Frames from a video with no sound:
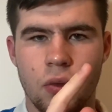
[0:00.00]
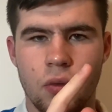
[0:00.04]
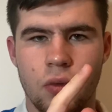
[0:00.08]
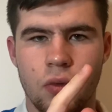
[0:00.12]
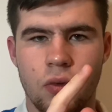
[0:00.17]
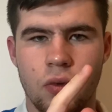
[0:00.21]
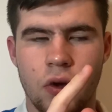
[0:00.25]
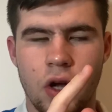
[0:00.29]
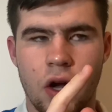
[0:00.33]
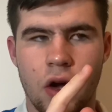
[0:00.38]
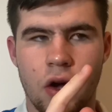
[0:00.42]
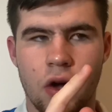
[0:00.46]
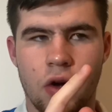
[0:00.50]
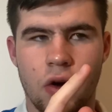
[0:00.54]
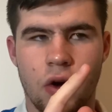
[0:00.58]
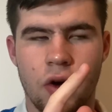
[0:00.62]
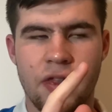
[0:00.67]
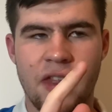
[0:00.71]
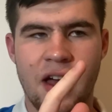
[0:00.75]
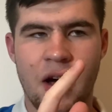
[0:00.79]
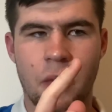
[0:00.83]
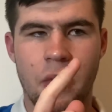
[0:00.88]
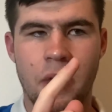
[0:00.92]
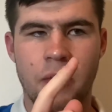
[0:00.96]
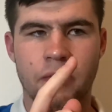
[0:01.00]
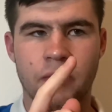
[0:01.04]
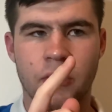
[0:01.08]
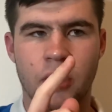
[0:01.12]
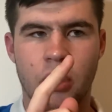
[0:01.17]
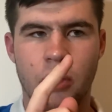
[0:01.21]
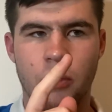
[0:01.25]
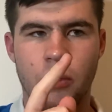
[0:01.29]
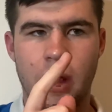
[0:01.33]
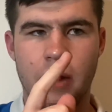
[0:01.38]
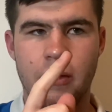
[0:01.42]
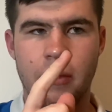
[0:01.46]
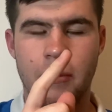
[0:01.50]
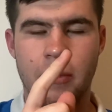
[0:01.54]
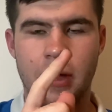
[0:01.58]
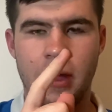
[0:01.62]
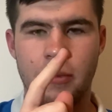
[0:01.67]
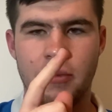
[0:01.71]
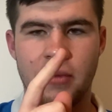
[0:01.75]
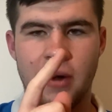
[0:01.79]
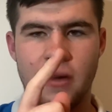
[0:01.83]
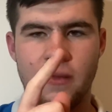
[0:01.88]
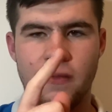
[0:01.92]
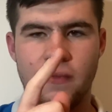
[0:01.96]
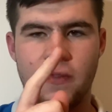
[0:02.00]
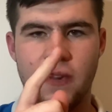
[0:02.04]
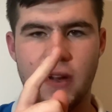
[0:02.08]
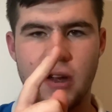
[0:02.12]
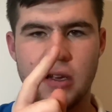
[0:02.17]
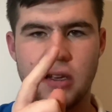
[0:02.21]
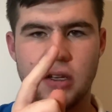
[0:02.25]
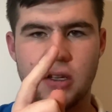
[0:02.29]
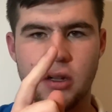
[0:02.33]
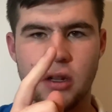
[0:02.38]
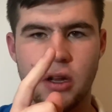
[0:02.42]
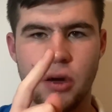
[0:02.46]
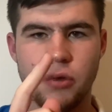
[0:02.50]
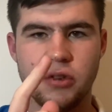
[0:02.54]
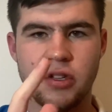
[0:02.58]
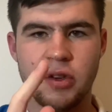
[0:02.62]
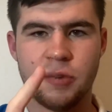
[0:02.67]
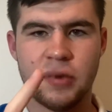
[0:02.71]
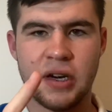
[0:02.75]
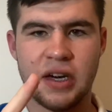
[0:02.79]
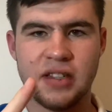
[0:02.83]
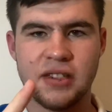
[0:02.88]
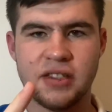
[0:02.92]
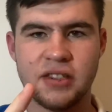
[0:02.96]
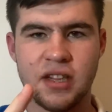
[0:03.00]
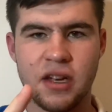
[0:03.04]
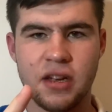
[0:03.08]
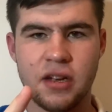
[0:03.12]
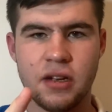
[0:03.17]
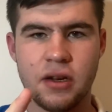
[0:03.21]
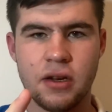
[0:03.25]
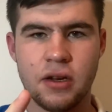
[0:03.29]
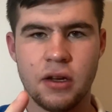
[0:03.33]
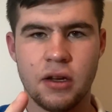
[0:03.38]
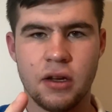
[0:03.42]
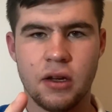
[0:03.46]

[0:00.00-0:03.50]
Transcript: Go on that win run where we beat Brentford, lose at Preston,